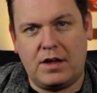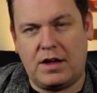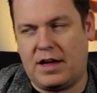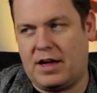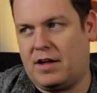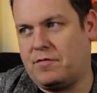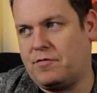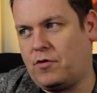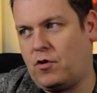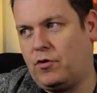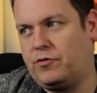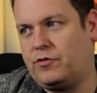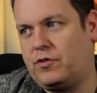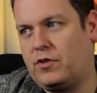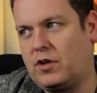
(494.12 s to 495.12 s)
uh,
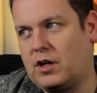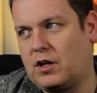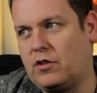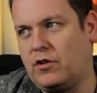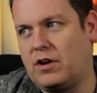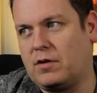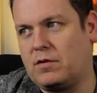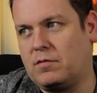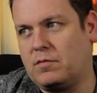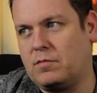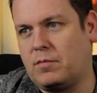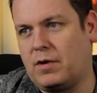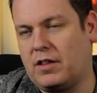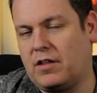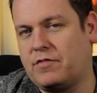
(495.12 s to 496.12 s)
involved, including
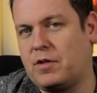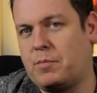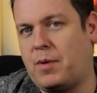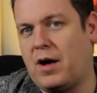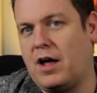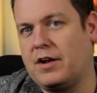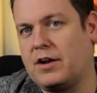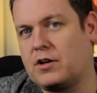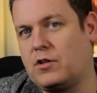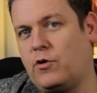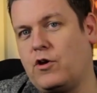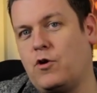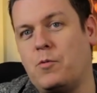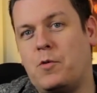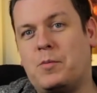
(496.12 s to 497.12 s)
my lovely partner
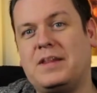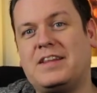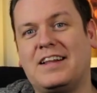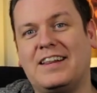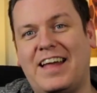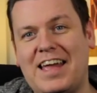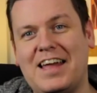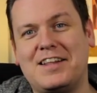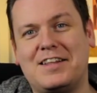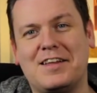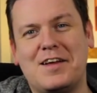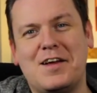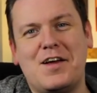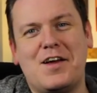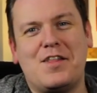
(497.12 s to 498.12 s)
Chloe, who will be delighted
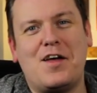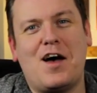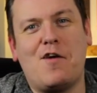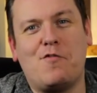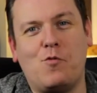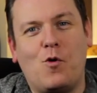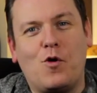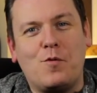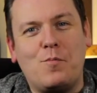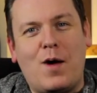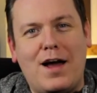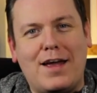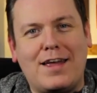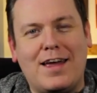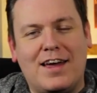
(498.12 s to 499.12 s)
that I've worn
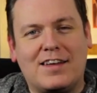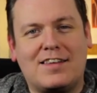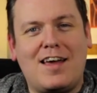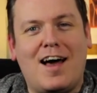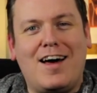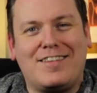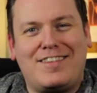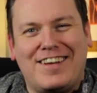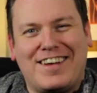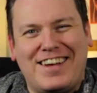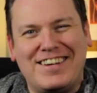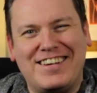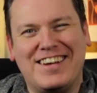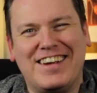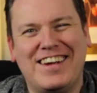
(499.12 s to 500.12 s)
my uh,
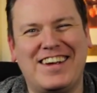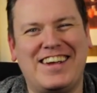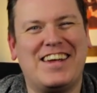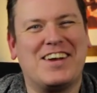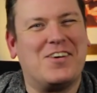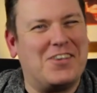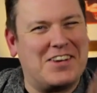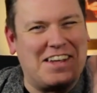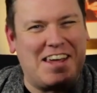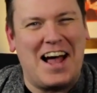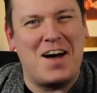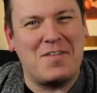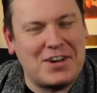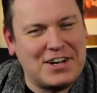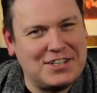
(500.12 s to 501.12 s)
cardigan here on
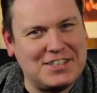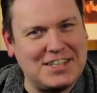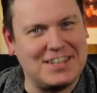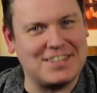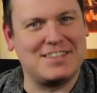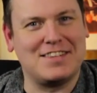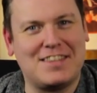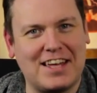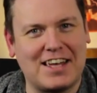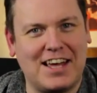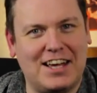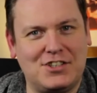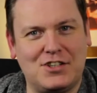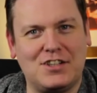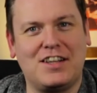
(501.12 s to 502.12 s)
camera. She doesn't think
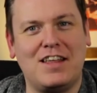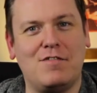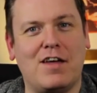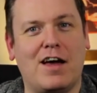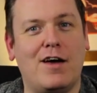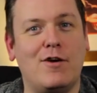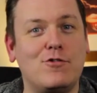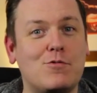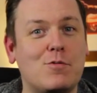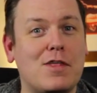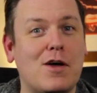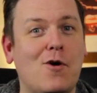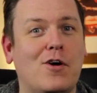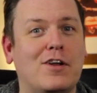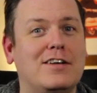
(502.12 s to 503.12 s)
I should leave the house with
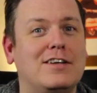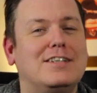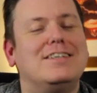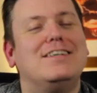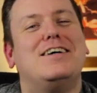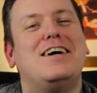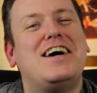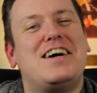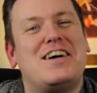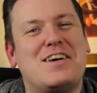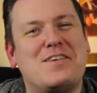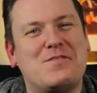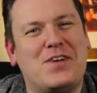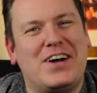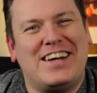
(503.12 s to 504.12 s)
it on,
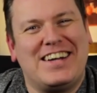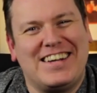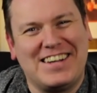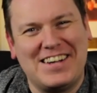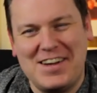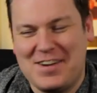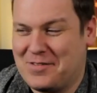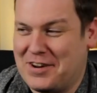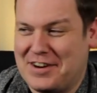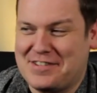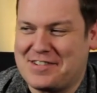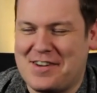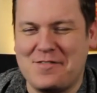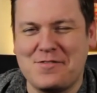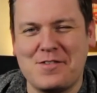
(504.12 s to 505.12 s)
but
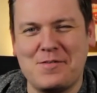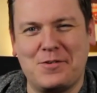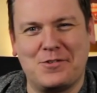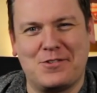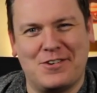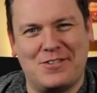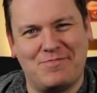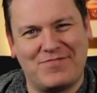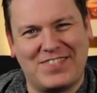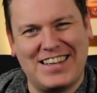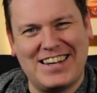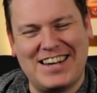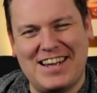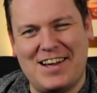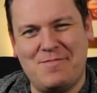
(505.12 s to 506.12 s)
it's comfortable, so
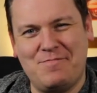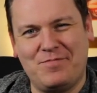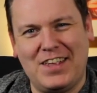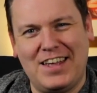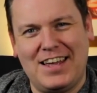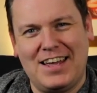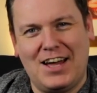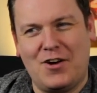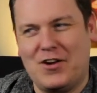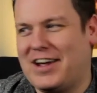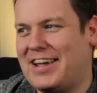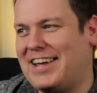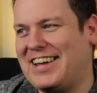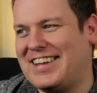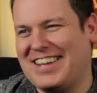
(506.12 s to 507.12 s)
there I am. All
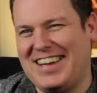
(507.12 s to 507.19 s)
right,